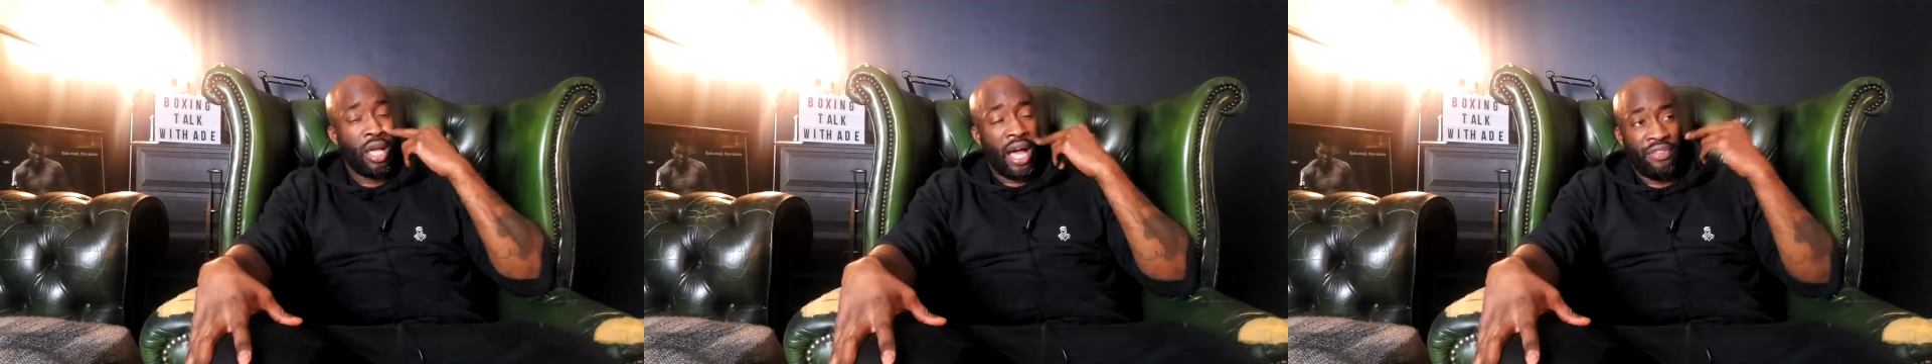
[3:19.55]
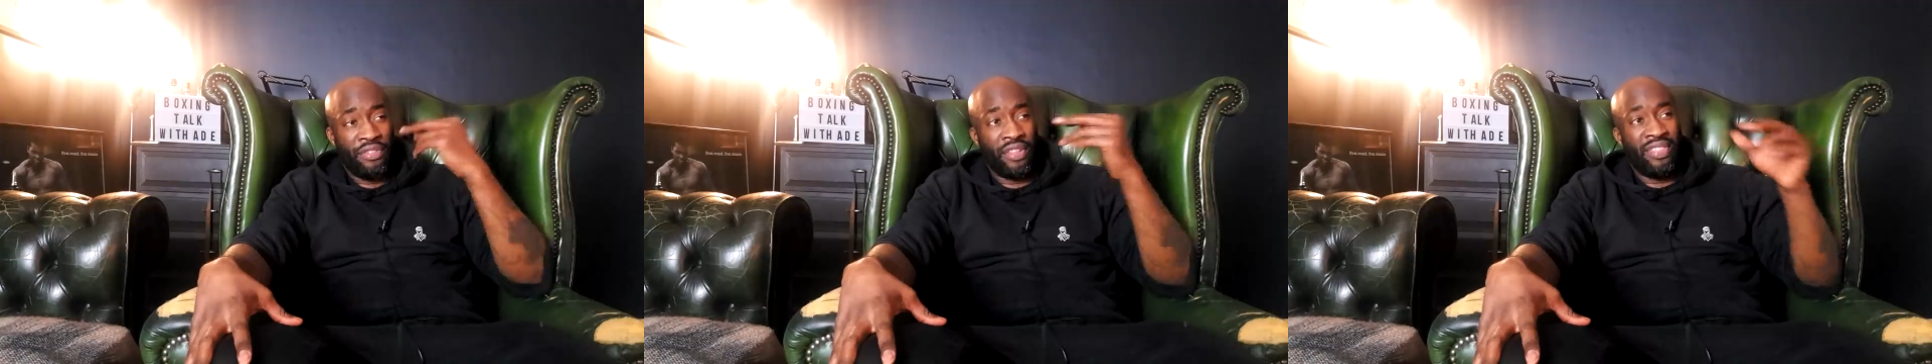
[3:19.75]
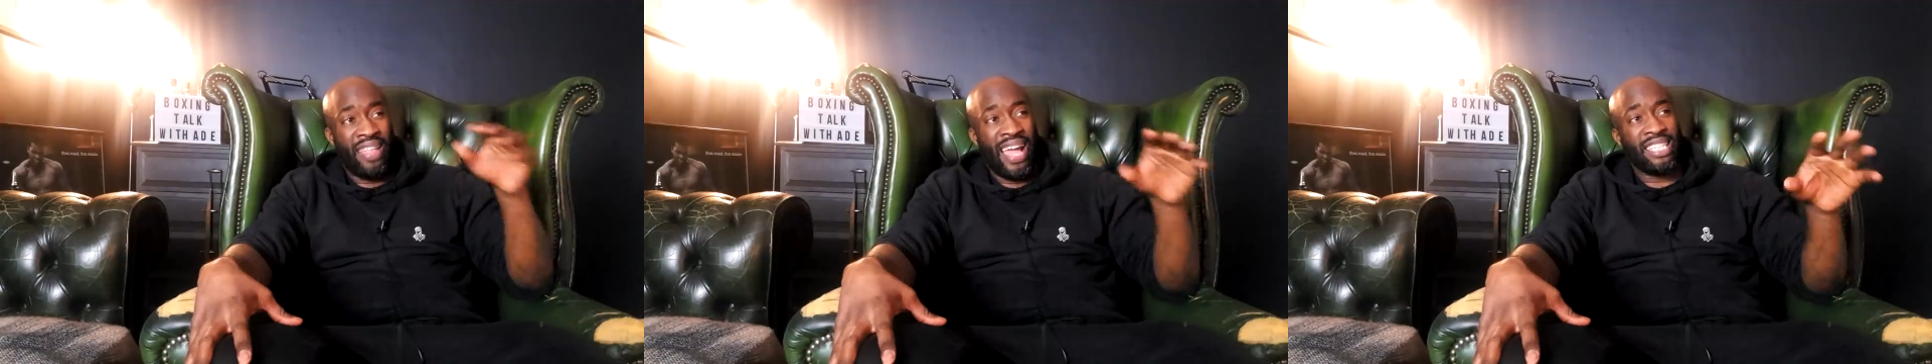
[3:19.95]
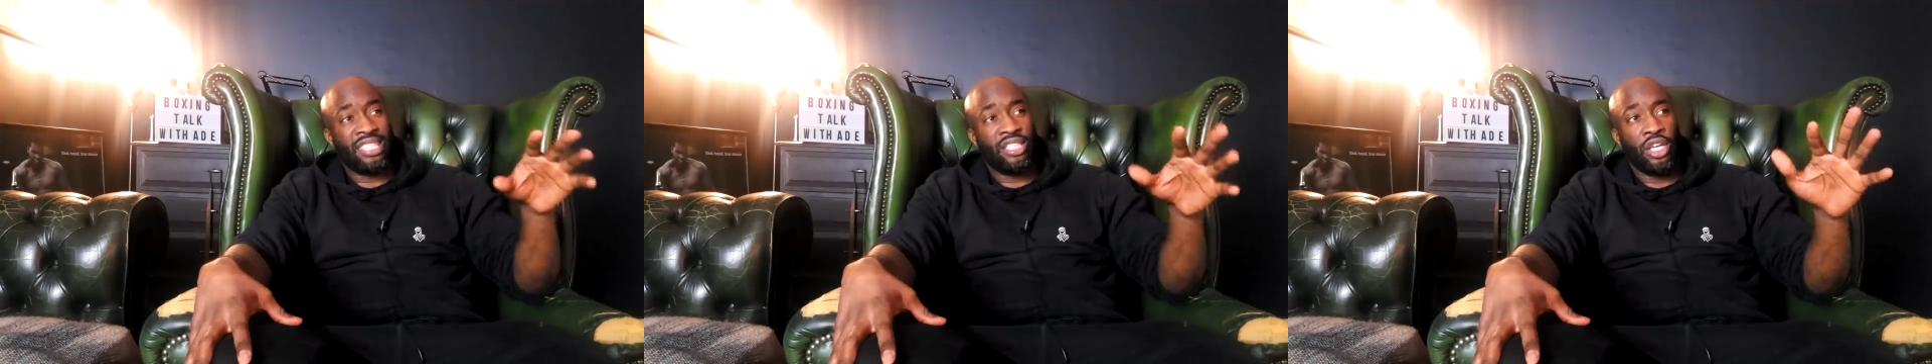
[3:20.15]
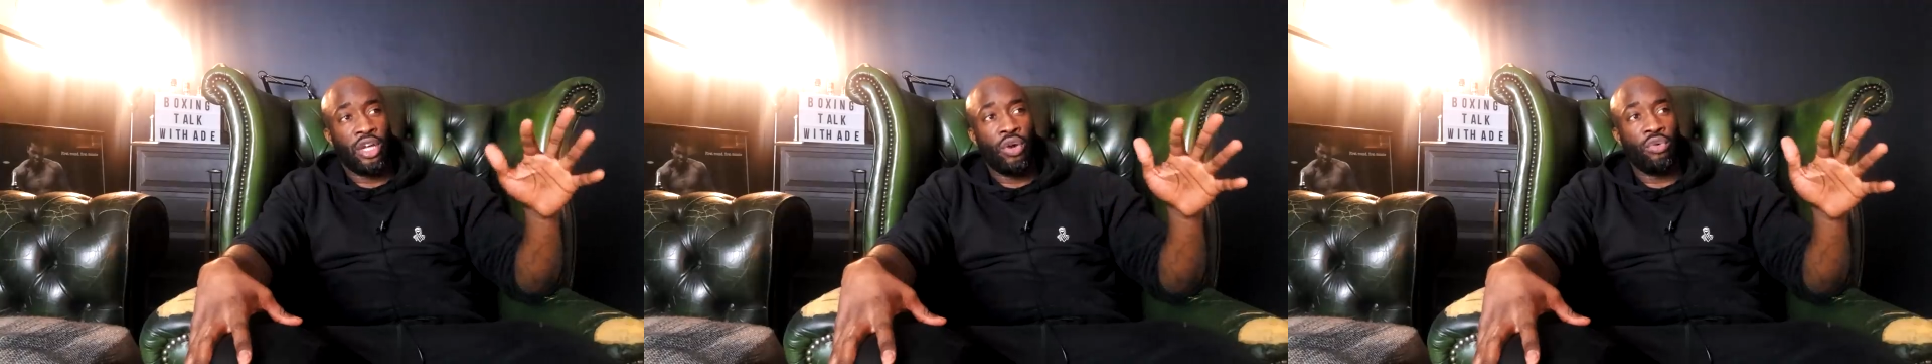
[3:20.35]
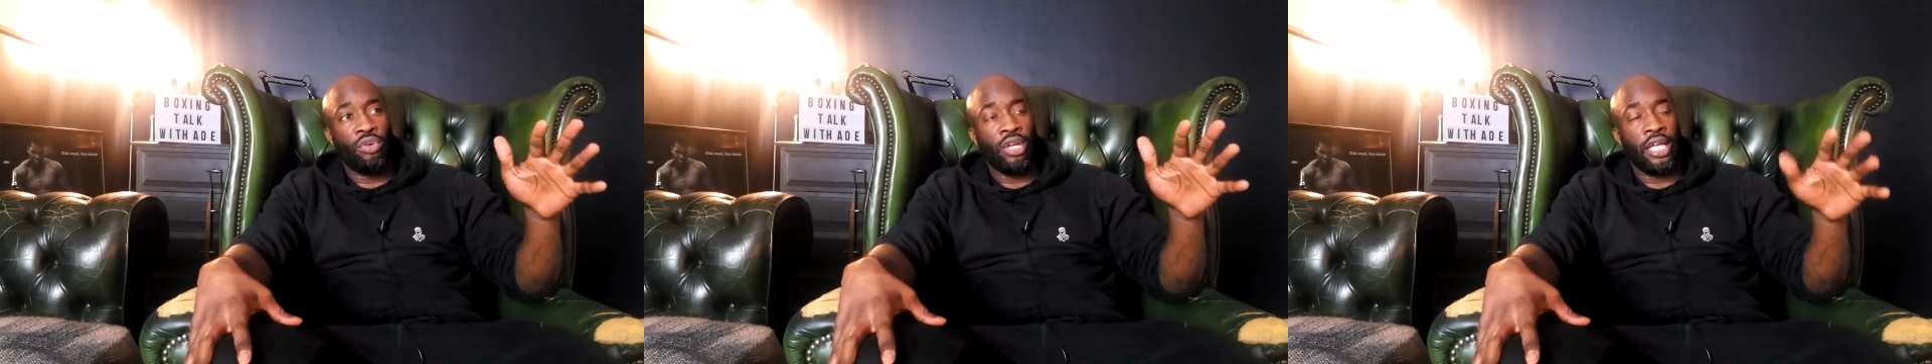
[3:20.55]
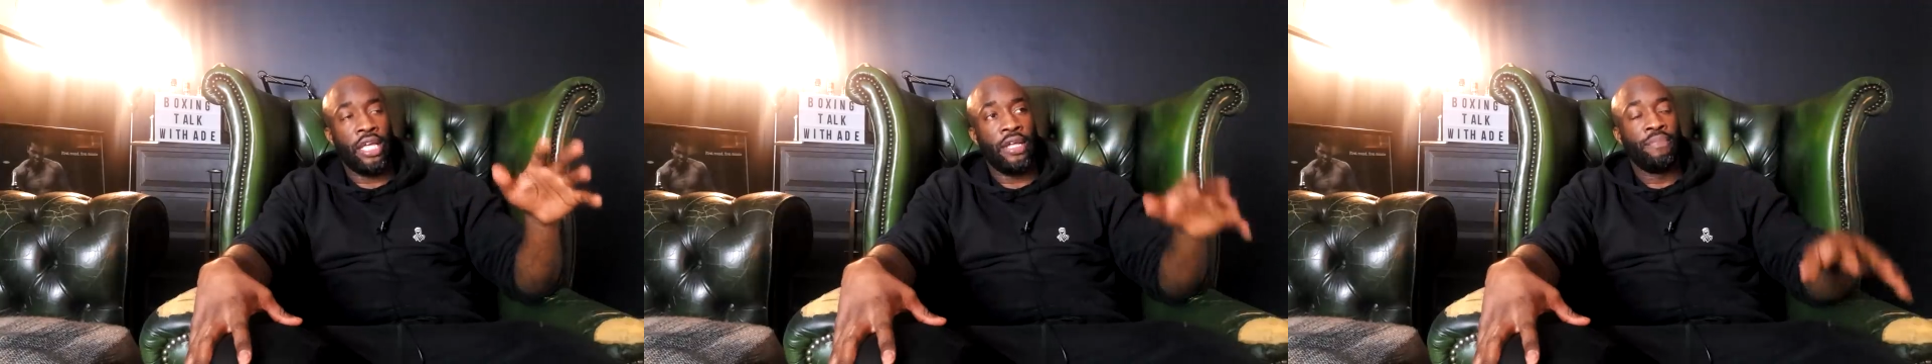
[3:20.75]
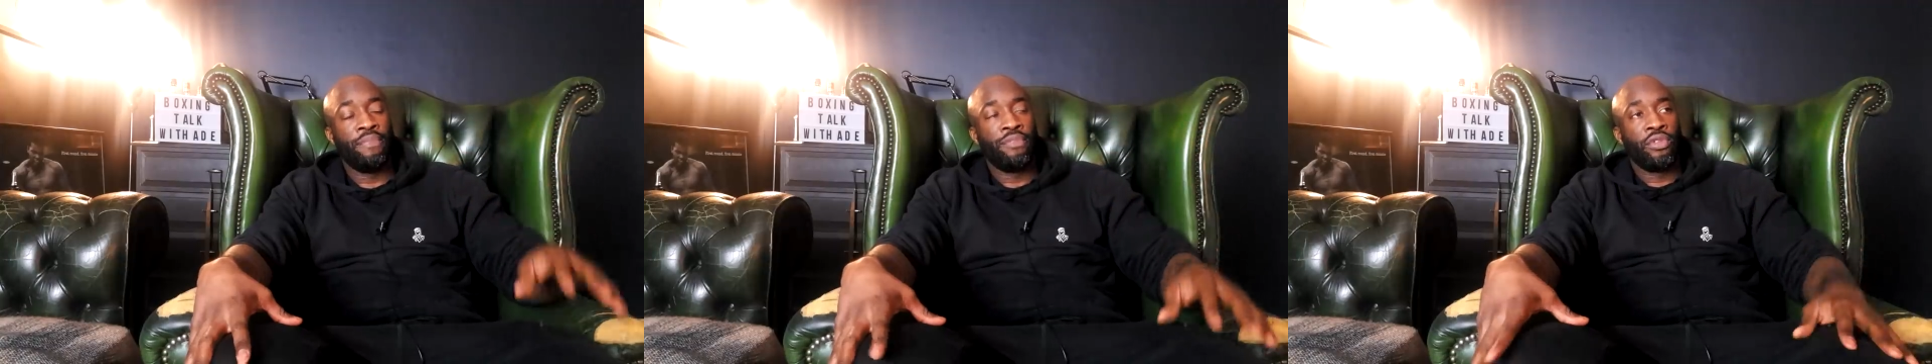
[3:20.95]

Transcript: I think that's the only